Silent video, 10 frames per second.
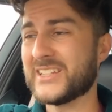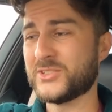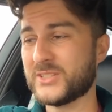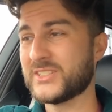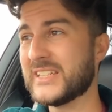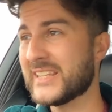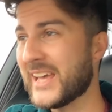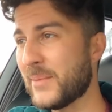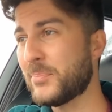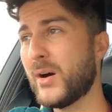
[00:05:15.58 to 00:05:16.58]
as you can
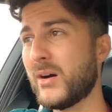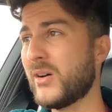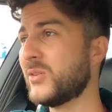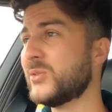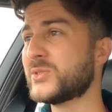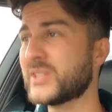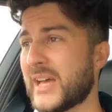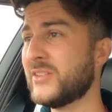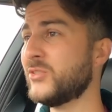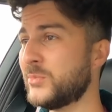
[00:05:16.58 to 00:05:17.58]
see there,
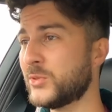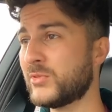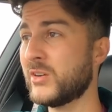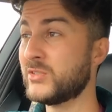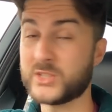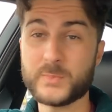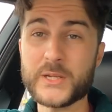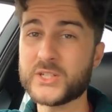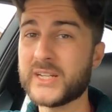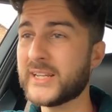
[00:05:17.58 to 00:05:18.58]
potholes and normal roads,
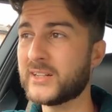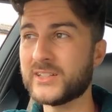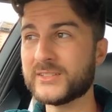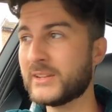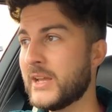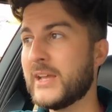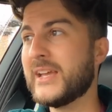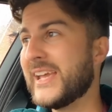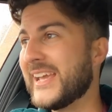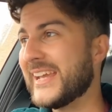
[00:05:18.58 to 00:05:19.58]
especially in England,
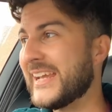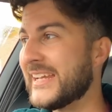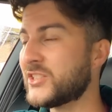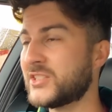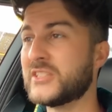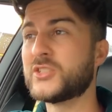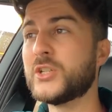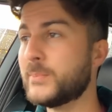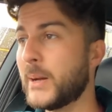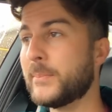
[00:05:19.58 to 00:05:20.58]
it just
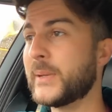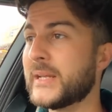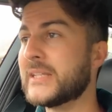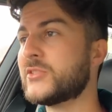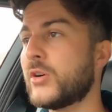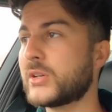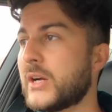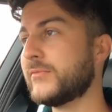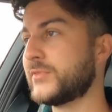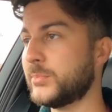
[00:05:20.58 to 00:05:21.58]
is too bumpy. It's
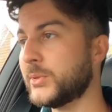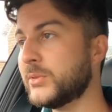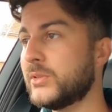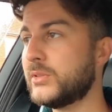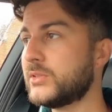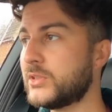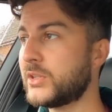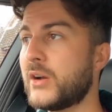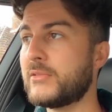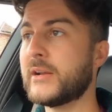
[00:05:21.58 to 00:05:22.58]
not comfortable
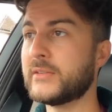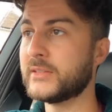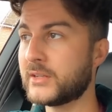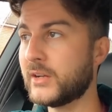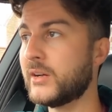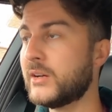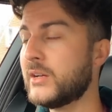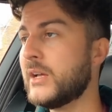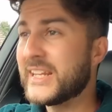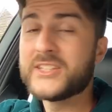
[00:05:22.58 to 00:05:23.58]
to go around in the
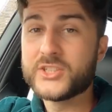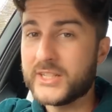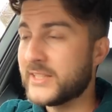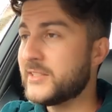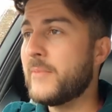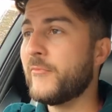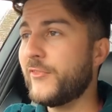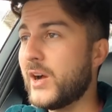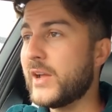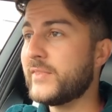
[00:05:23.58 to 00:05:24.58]
car. The engine in this
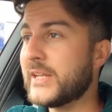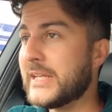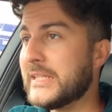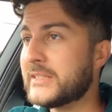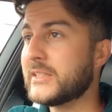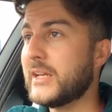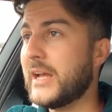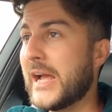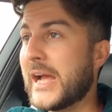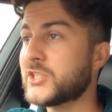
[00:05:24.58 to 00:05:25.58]
M5
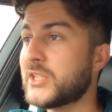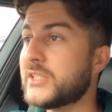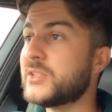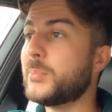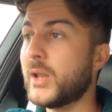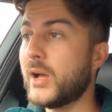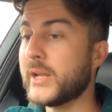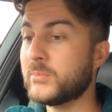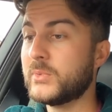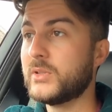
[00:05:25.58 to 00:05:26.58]
is actually
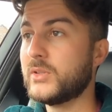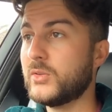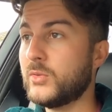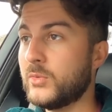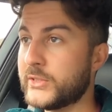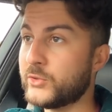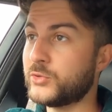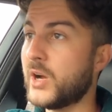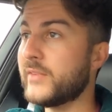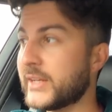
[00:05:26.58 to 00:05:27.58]
sublime
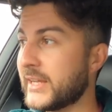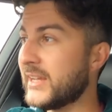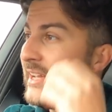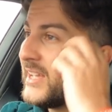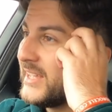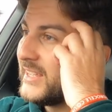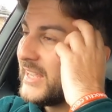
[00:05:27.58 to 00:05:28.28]
when you're driving it.